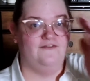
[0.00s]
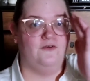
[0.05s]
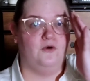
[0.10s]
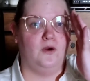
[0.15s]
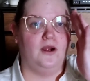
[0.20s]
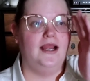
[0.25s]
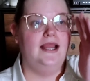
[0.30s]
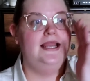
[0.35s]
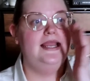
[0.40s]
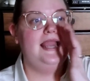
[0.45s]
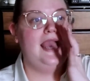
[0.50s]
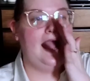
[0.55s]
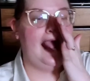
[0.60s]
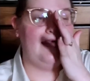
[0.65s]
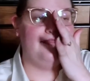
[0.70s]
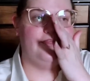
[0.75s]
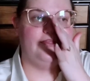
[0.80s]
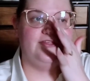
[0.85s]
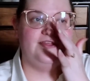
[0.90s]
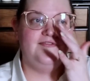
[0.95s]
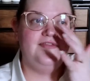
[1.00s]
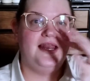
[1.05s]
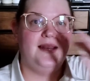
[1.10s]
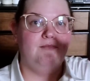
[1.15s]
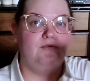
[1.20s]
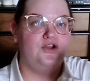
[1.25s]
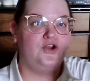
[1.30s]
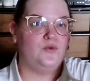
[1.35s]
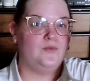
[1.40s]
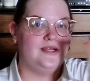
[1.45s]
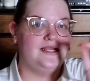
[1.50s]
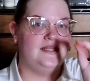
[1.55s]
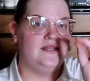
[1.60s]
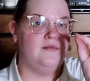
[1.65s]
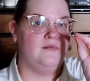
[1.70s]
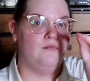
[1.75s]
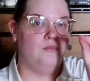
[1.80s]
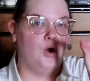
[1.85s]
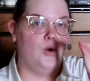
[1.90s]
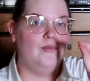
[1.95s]
for and the thing that I'm gonna read the
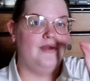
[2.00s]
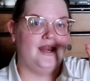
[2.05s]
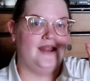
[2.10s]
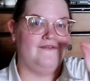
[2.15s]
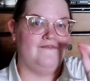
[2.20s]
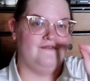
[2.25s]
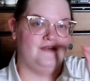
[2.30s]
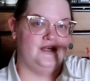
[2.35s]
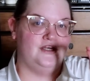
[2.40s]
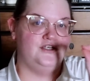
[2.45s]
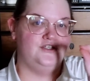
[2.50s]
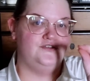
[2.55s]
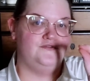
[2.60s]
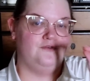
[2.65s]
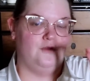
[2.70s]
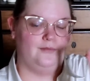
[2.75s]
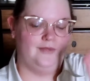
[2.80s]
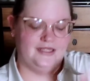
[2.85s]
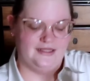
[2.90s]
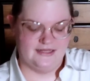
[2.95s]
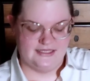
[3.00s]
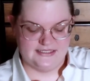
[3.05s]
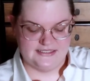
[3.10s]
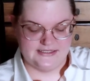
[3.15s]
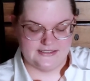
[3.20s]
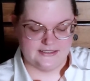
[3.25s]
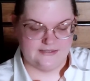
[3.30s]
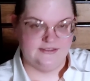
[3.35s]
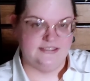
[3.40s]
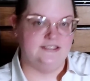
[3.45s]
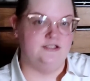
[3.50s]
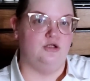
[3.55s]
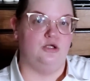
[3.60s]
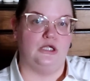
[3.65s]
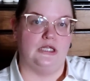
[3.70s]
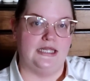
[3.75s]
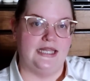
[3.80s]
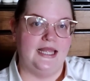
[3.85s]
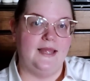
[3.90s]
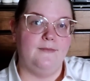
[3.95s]
moment I finish filming this little
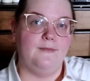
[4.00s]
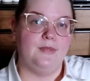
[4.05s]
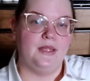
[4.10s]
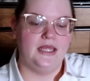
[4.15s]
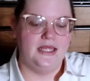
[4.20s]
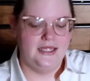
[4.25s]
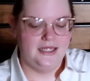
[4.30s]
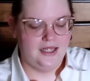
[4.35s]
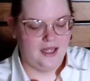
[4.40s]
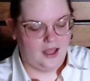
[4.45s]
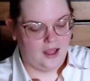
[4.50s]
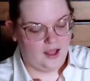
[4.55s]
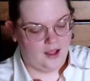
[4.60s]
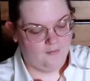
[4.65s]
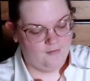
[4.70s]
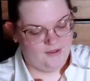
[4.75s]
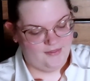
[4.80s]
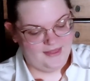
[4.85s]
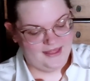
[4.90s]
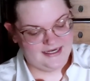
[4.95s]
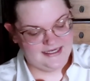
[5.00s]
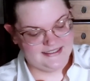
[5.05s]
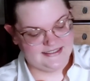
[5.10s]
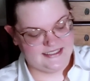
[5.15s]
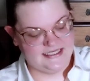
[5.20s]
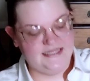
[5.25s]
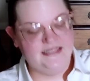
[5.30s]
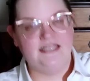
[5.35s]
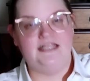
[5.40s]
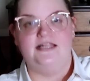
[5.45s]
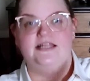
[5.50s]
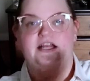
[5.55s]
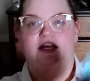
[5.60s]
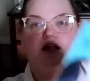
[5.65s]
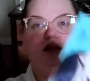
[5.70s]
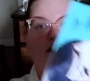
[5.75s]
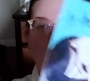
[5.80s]
clip, and that is In the Clear